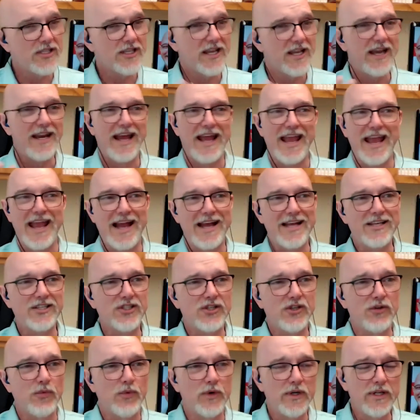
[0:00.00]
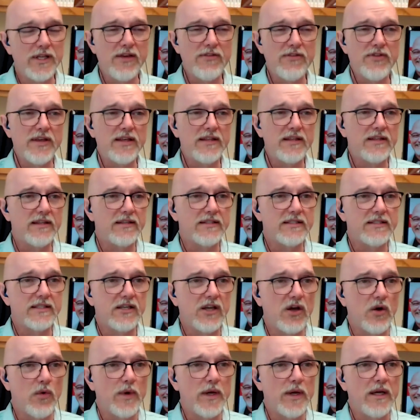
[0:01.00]
just got to ask you, what do you think
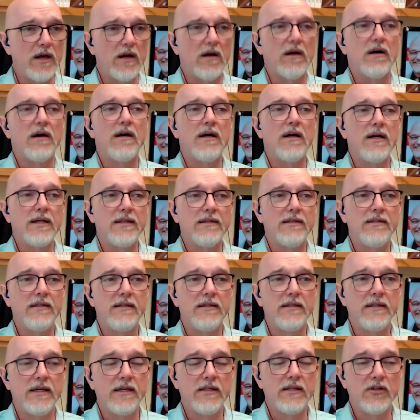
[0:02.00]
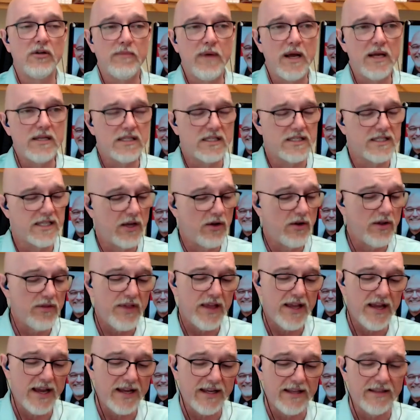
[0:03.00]
is going on in their minds? Because the
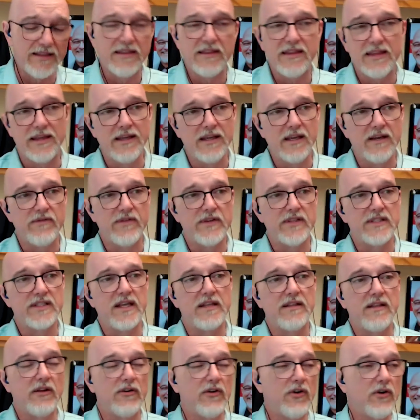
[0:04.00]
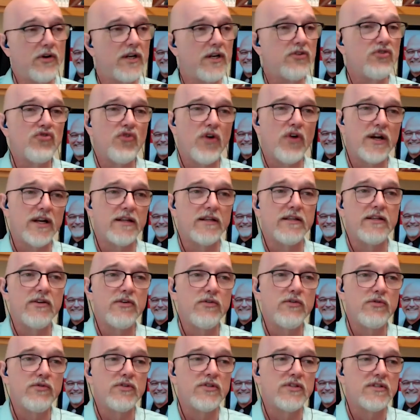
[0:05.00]
only thing I can think of is that they're going to try to
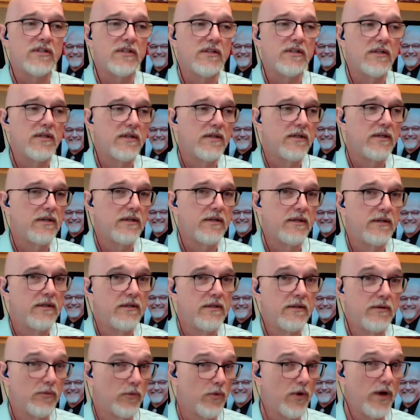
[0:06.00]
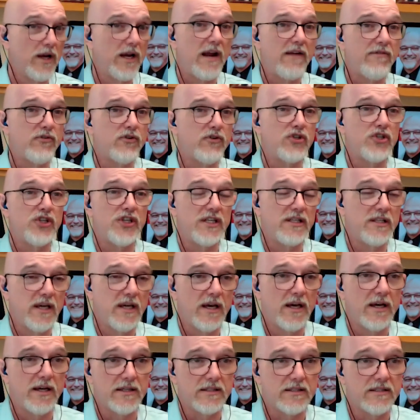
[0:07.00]
use whatever she
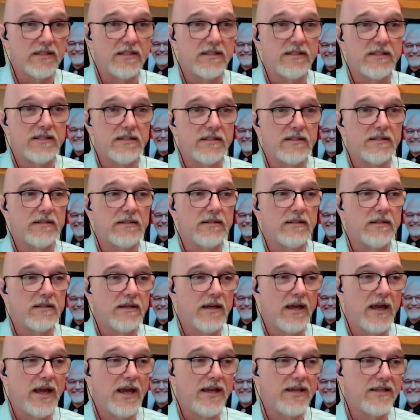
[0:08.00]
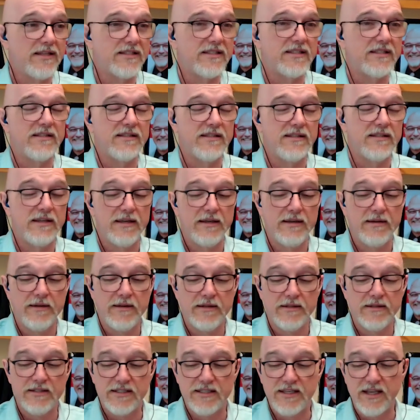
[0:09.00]
does as
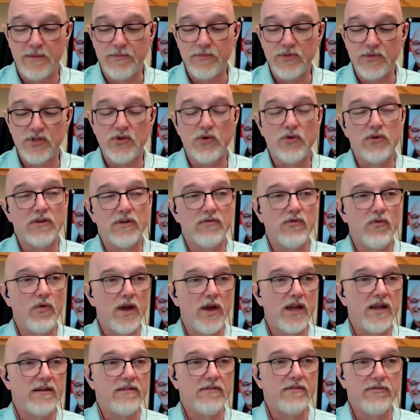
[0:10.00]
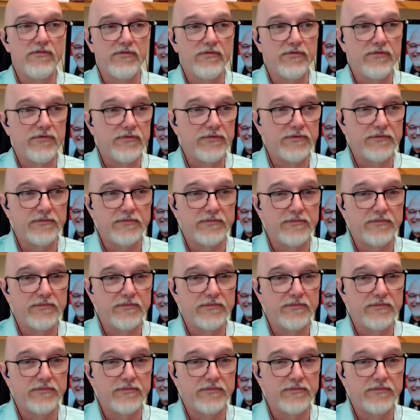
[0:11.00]
some sort of way of